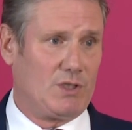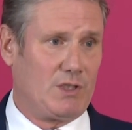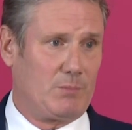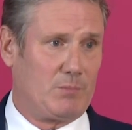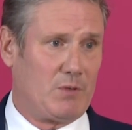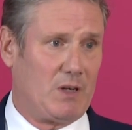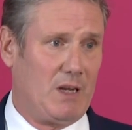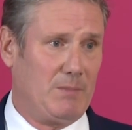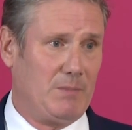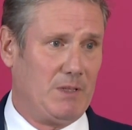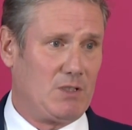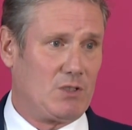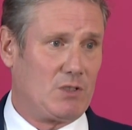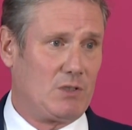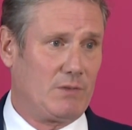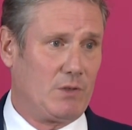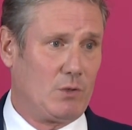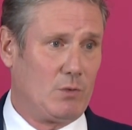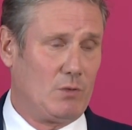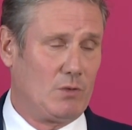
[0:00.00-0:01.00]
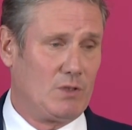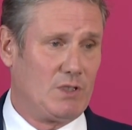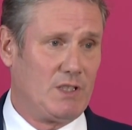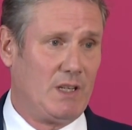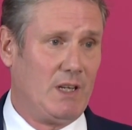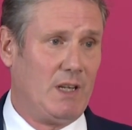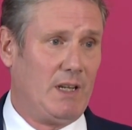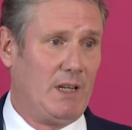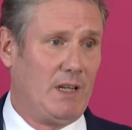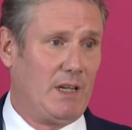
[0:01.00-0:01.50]
to the Prime Minister, of course,
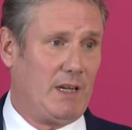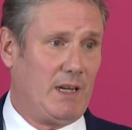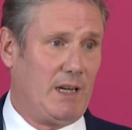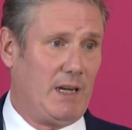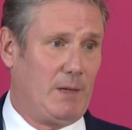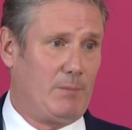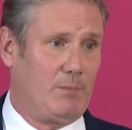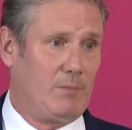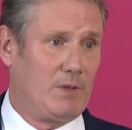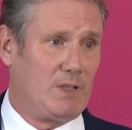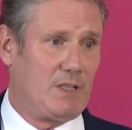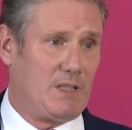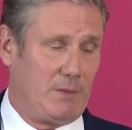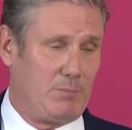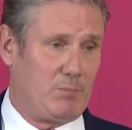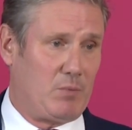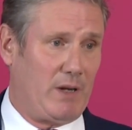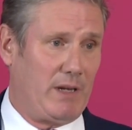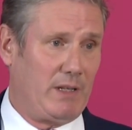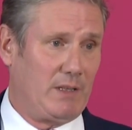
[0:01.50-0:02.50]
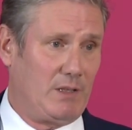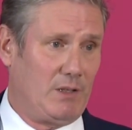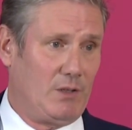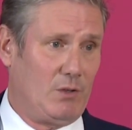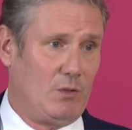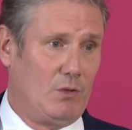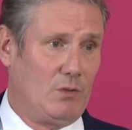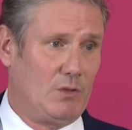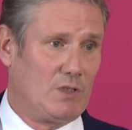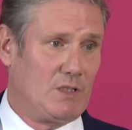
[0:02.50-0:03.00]
did break the
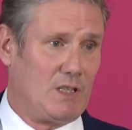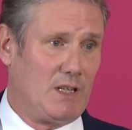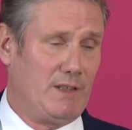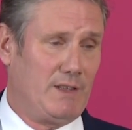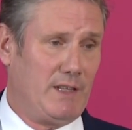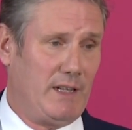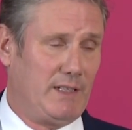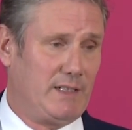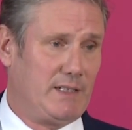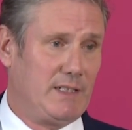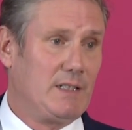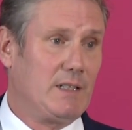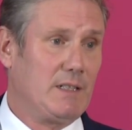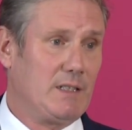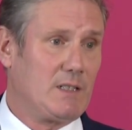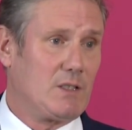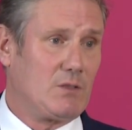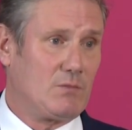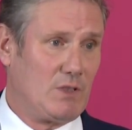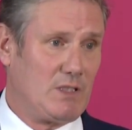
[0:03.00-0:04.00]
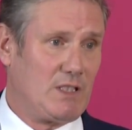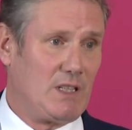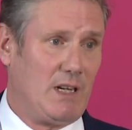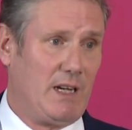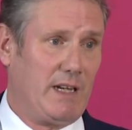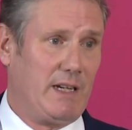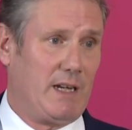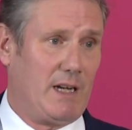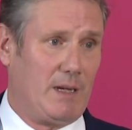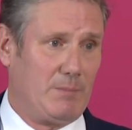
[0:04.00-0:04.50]
laws and then didn't
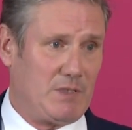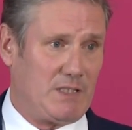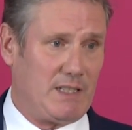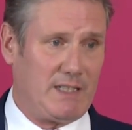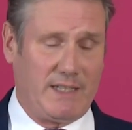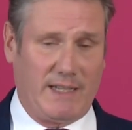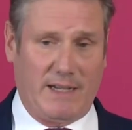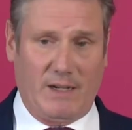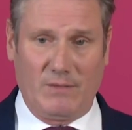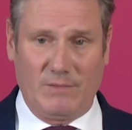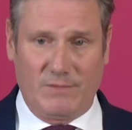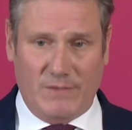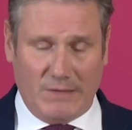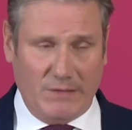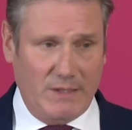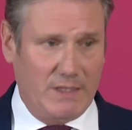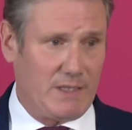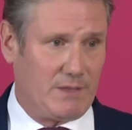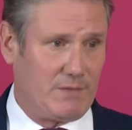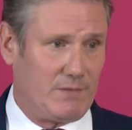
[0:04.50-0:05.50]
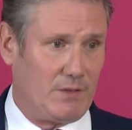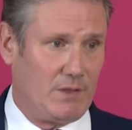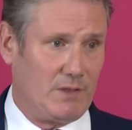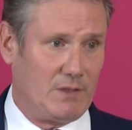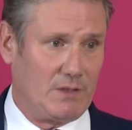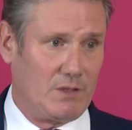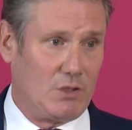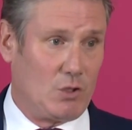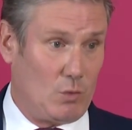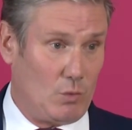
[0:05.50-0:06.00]
resign. I'm setting out a very
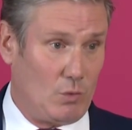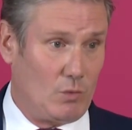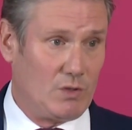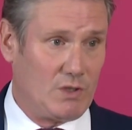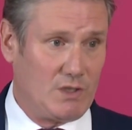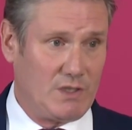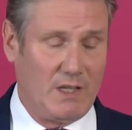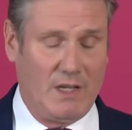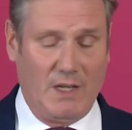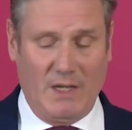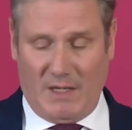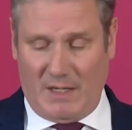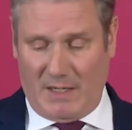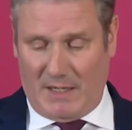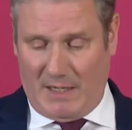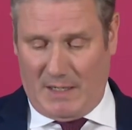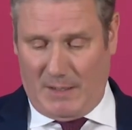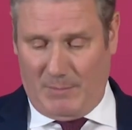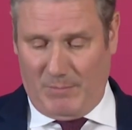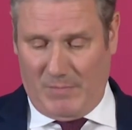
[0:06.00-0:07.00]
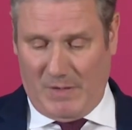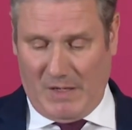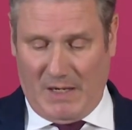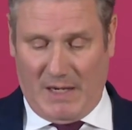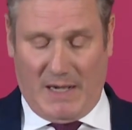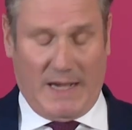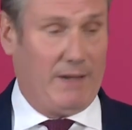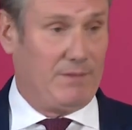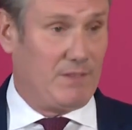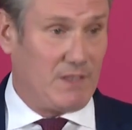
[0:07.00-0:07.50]
different course. I
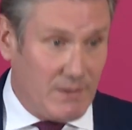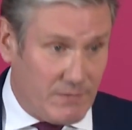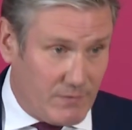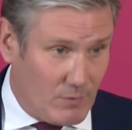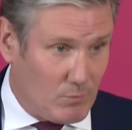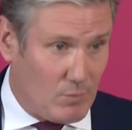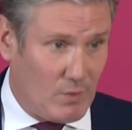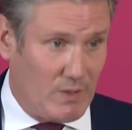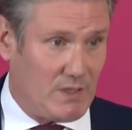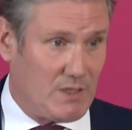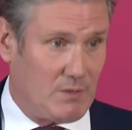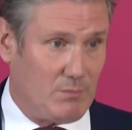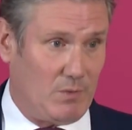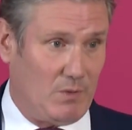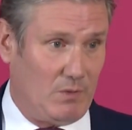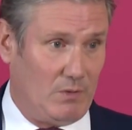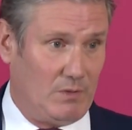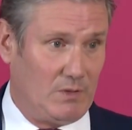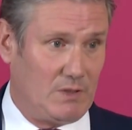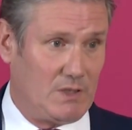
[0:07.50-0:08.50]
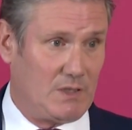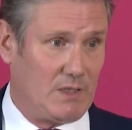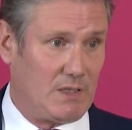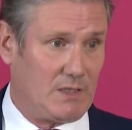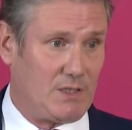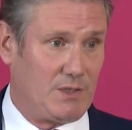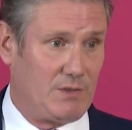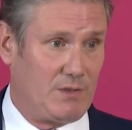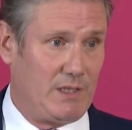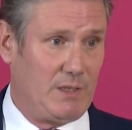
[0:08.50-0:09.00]
have different principles
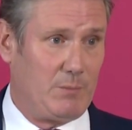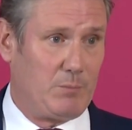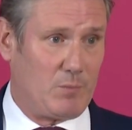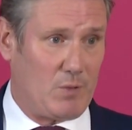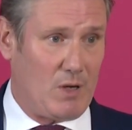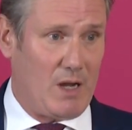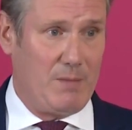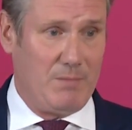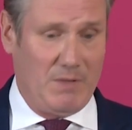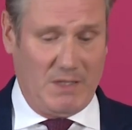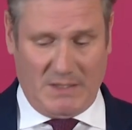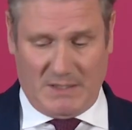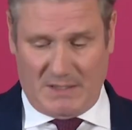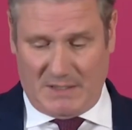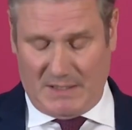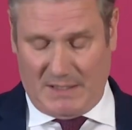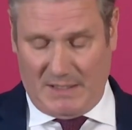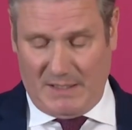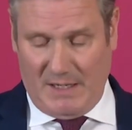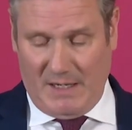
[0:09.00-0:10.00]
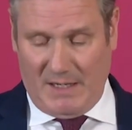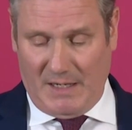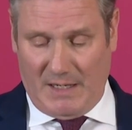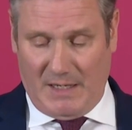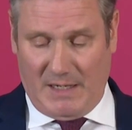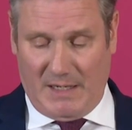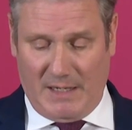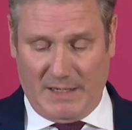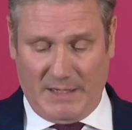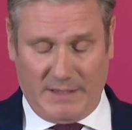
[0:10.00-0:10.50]
to the Prime Minister,
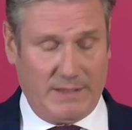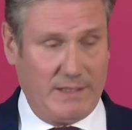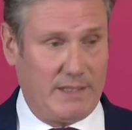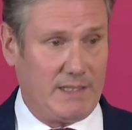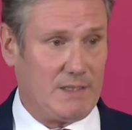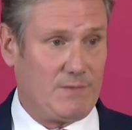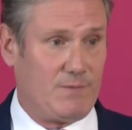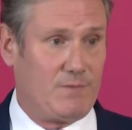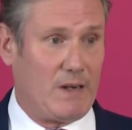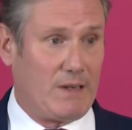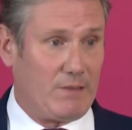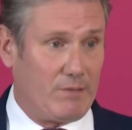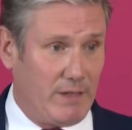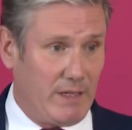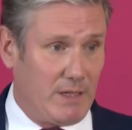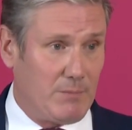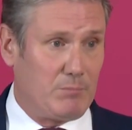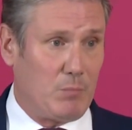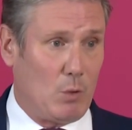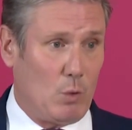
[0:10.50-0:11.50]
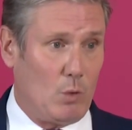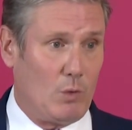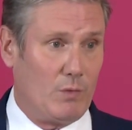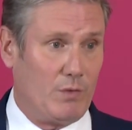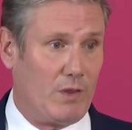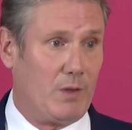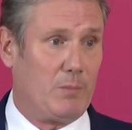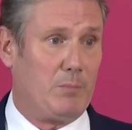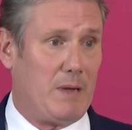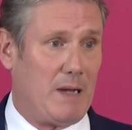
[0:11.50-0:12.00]
and I think it's very
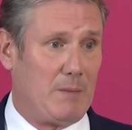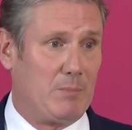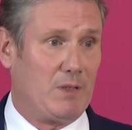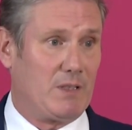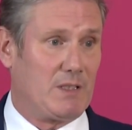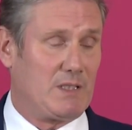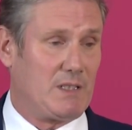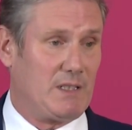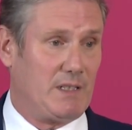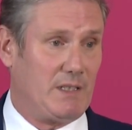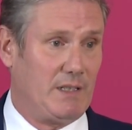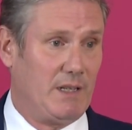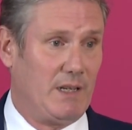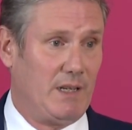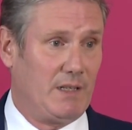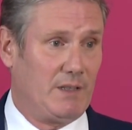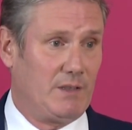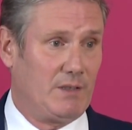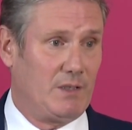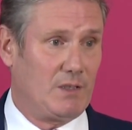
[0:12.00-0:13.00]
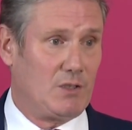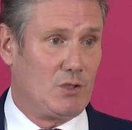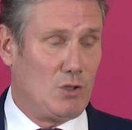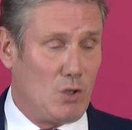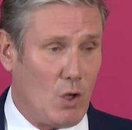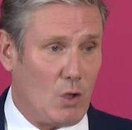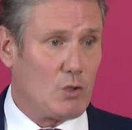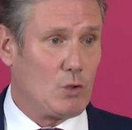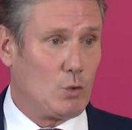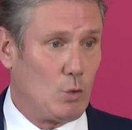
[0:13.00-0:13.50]
important that the public see that
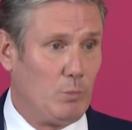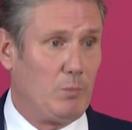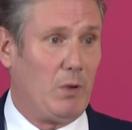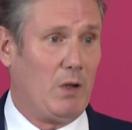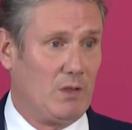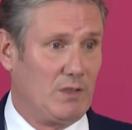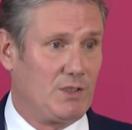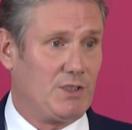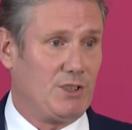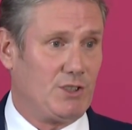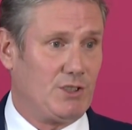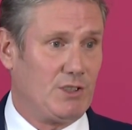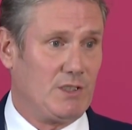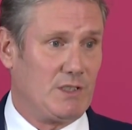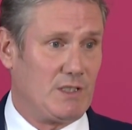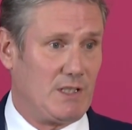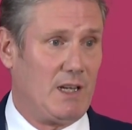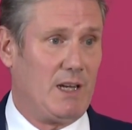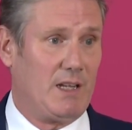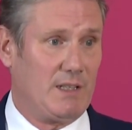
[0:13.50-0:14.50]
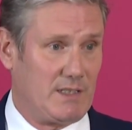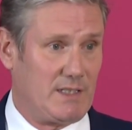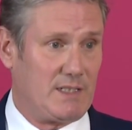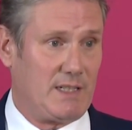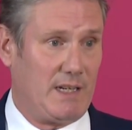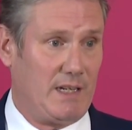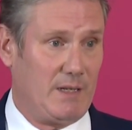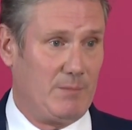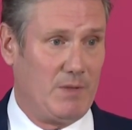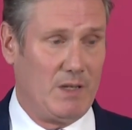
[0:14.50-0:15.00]
not all politicians are the
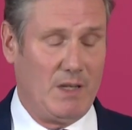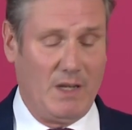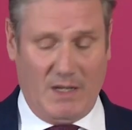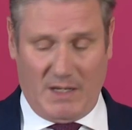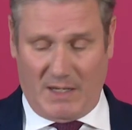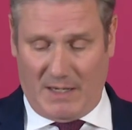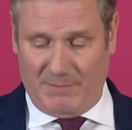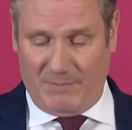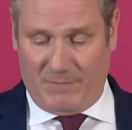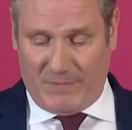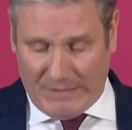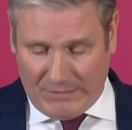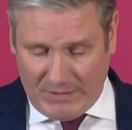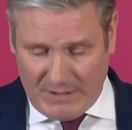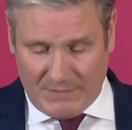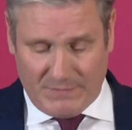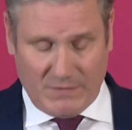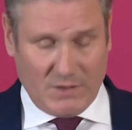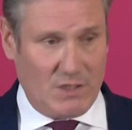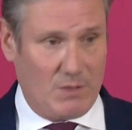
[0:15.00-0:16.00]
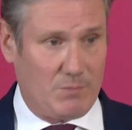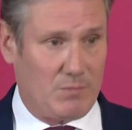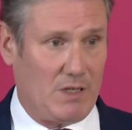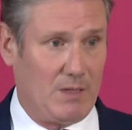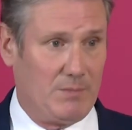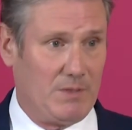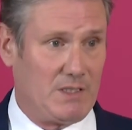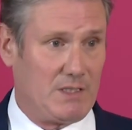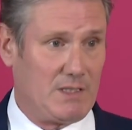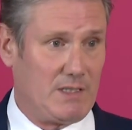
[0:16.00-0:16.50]
same. I'm very different to the
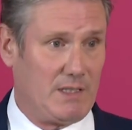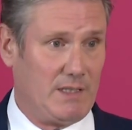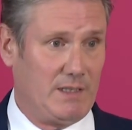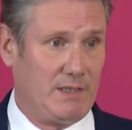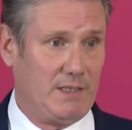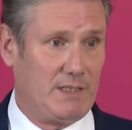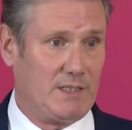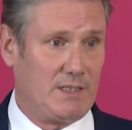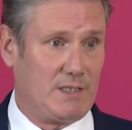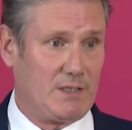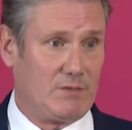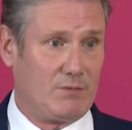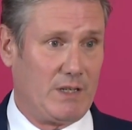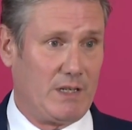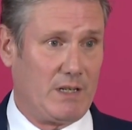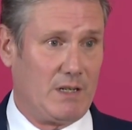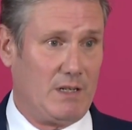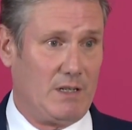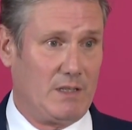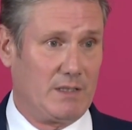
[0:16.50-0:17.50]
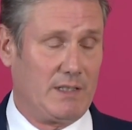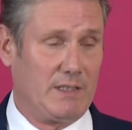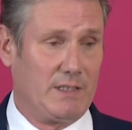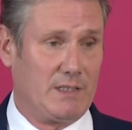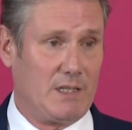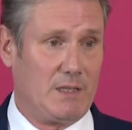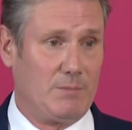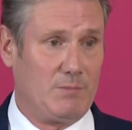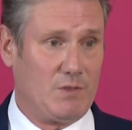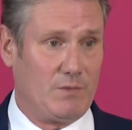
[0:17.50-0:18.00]
Prime Minister in this regard in
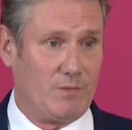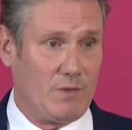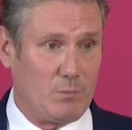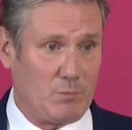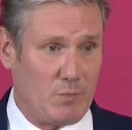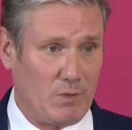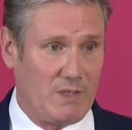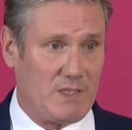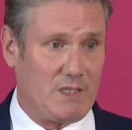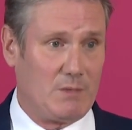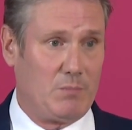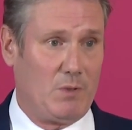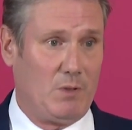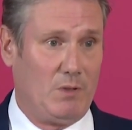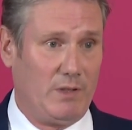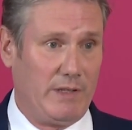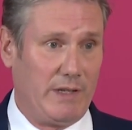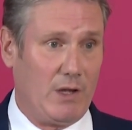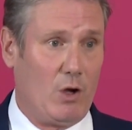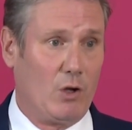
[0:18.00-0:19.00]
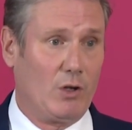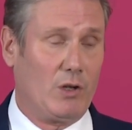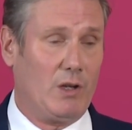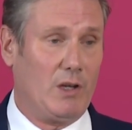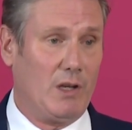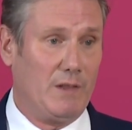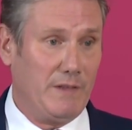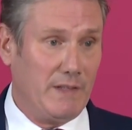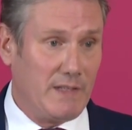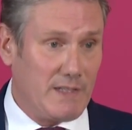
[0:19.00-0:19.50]
terms of the principle, the honour
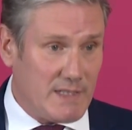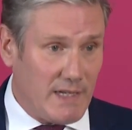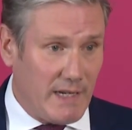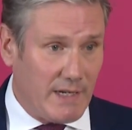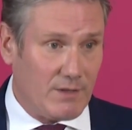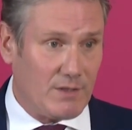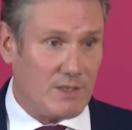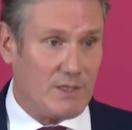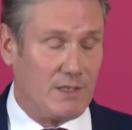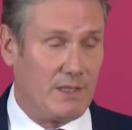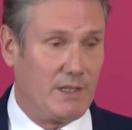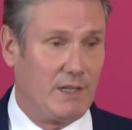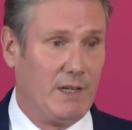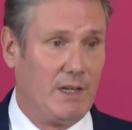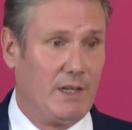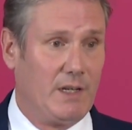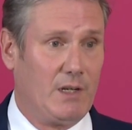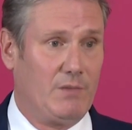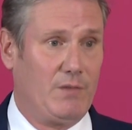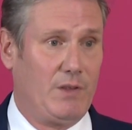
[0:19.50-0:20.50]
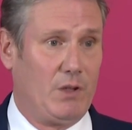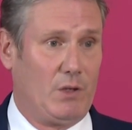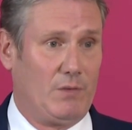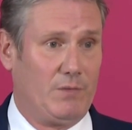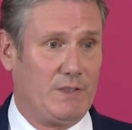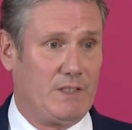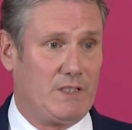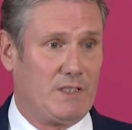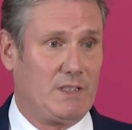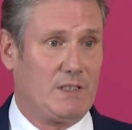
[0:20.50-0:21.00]
and the integrity of the
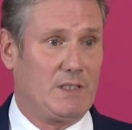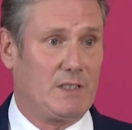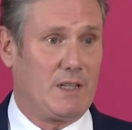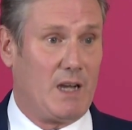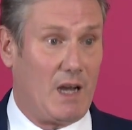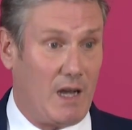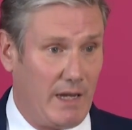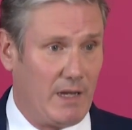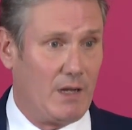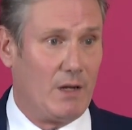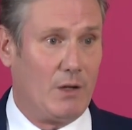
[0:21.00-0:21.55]
office that I